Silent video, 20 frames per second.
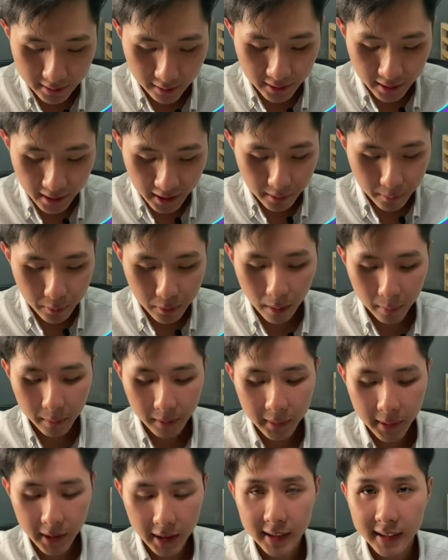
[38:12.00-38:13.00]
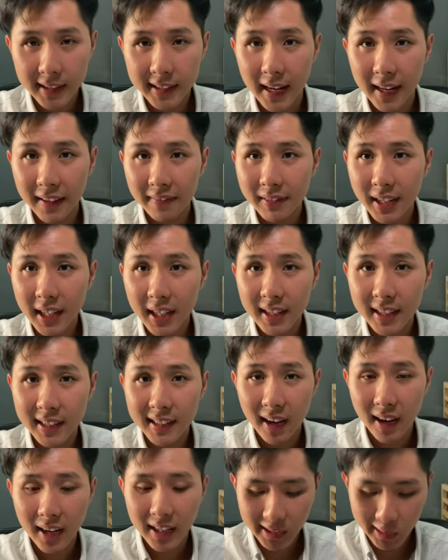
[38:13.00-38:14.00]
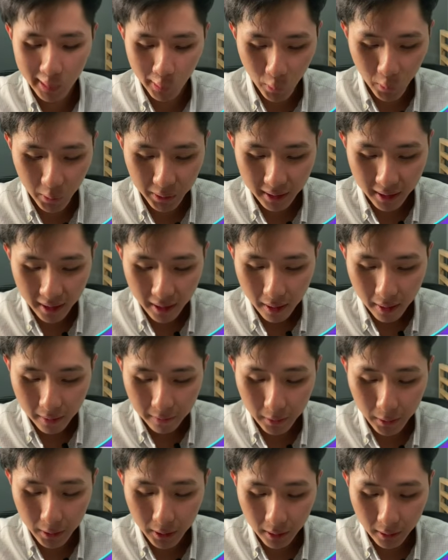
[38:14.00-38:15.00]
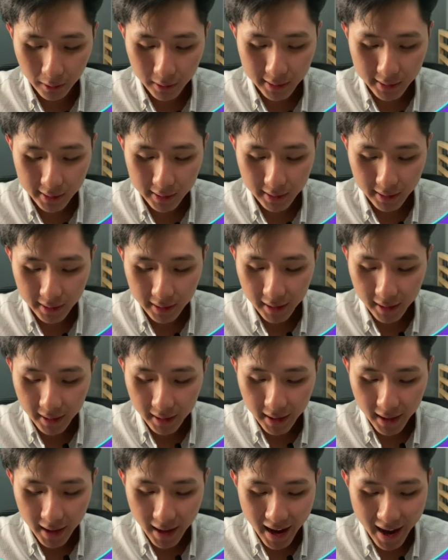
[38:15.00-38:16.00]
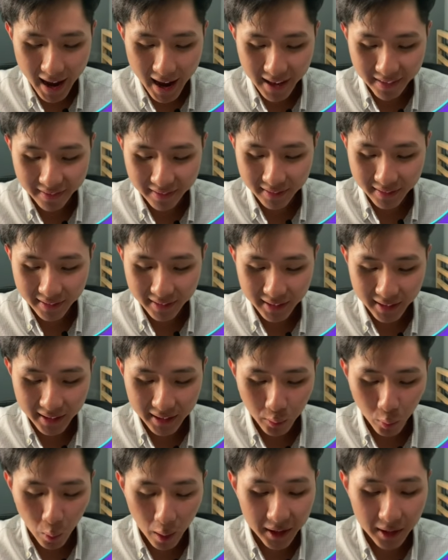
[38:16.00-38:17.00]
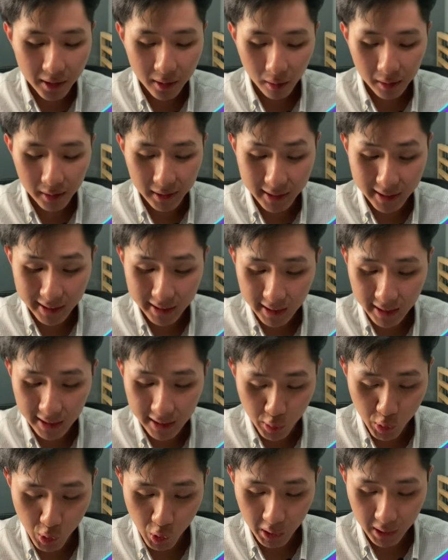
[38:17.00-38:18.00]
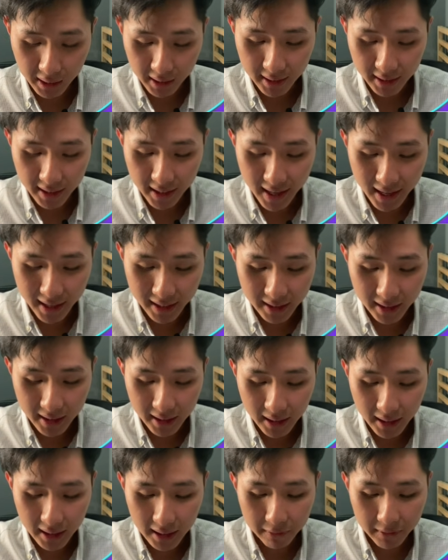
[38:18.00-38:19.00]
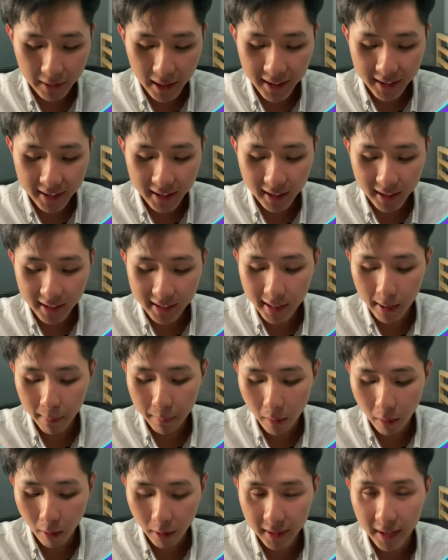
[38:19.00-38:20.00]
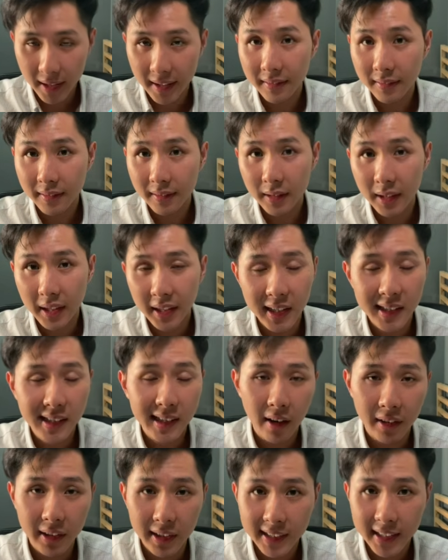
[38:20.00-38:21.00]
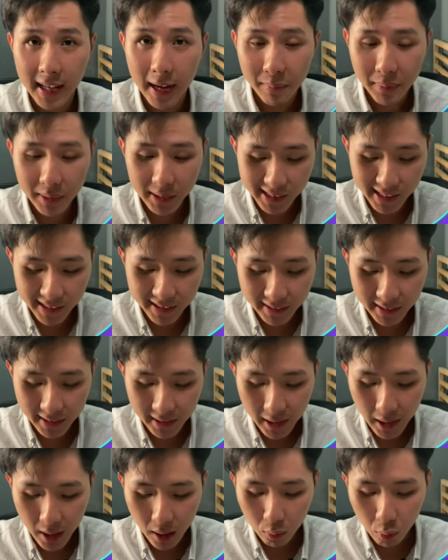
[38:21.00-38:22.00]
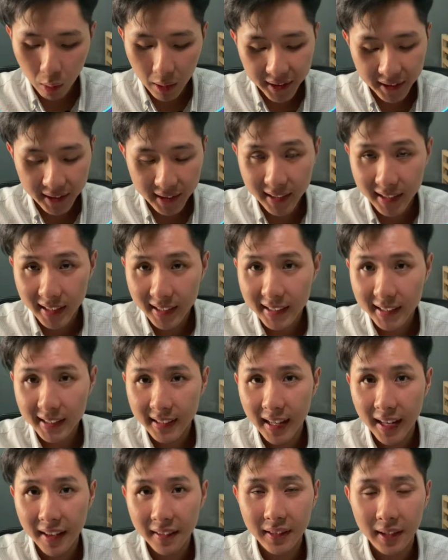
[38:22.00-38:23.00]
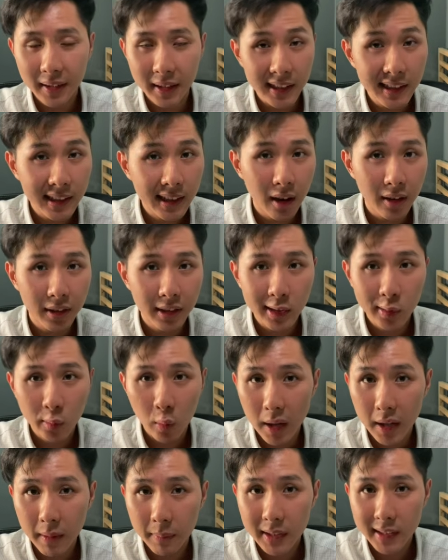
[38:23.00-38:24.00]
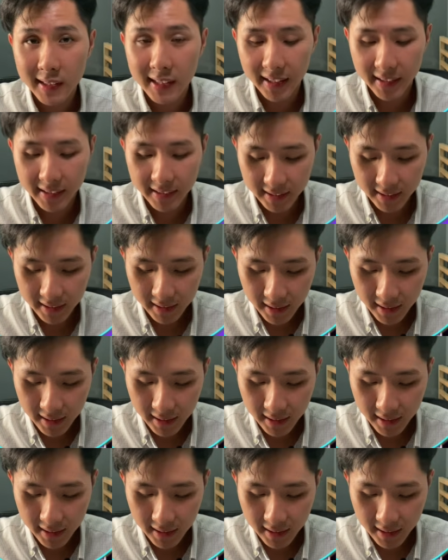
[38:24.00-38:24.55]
another problem here is that tickets are sold for a concert at $20 each. And if 10 tickets are bought, then the discount is 10%. 20 tickets, then the discount is 20%.